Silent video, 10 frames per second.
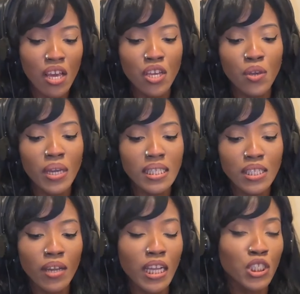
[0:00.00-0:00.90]
You can
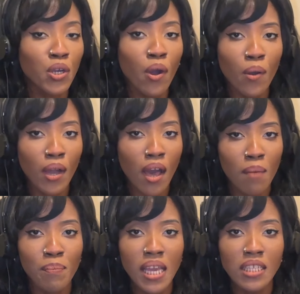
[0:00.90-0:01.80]
still get your own
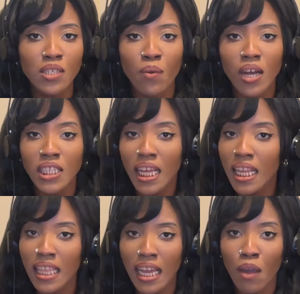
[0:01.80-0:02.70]
copy to watch
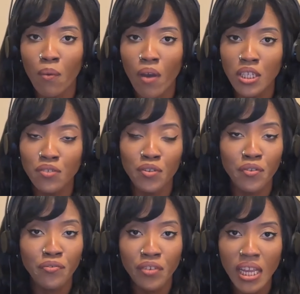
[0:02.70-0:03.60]
anything I watch for
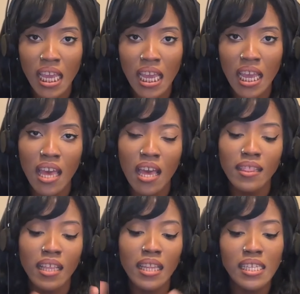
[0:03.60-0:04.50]
free.
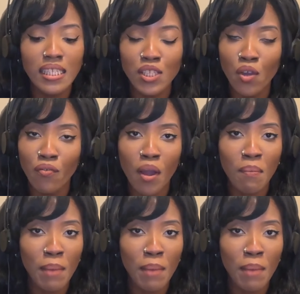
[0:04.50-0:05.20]
The list is over on my